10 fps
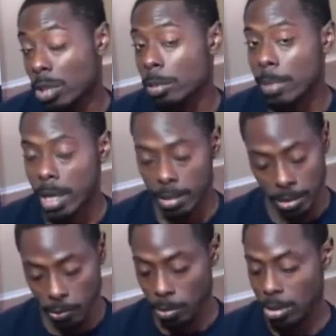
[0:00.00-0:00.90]
What are your
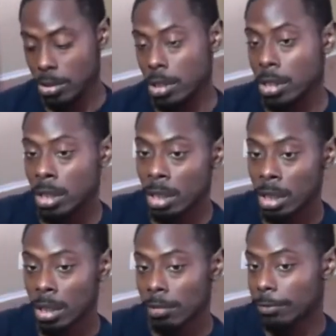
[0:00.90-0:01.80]
macros? What are your
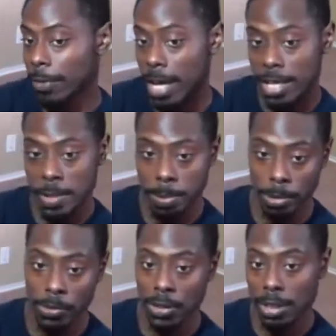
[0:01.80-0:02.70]
fats,
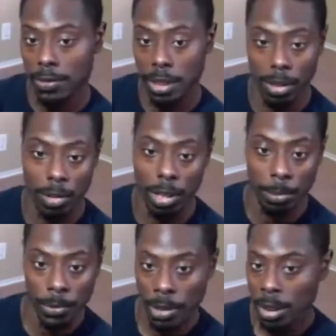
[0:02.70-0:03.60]
proteins, and
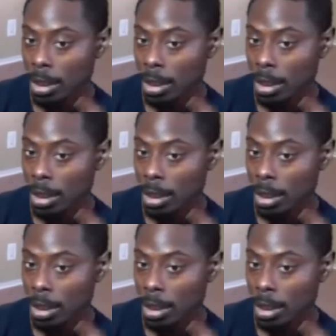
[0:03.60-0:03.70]
carbs?